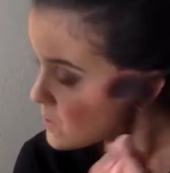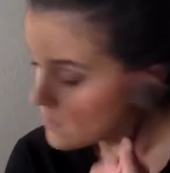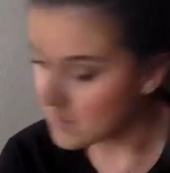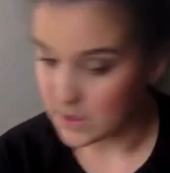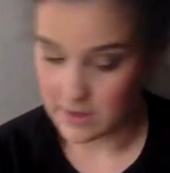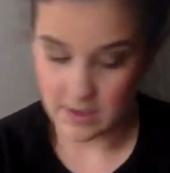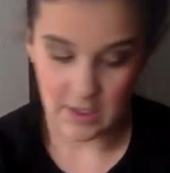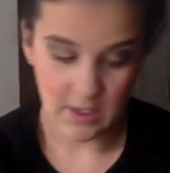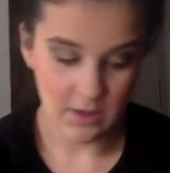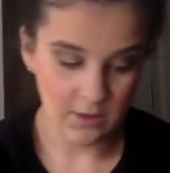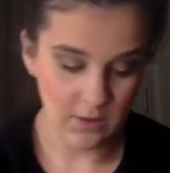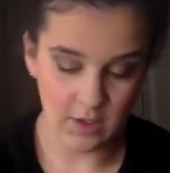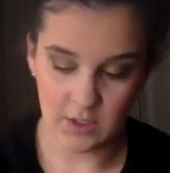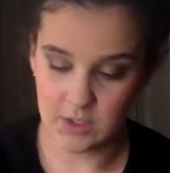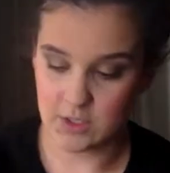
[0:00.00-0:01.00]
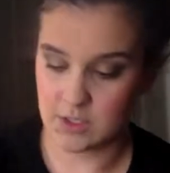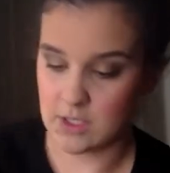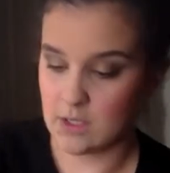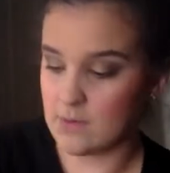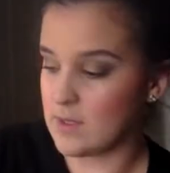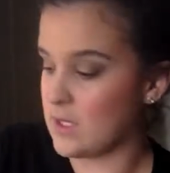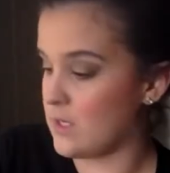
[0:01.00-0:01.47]
But then you could just
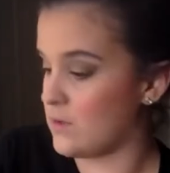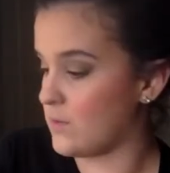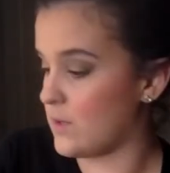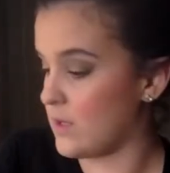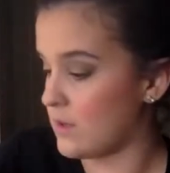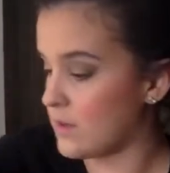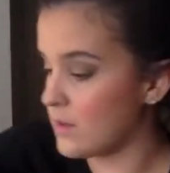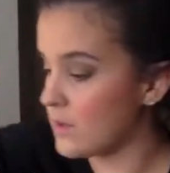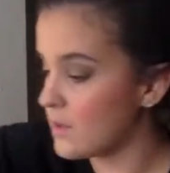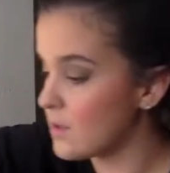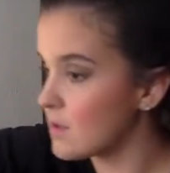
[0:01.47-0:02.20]
go in with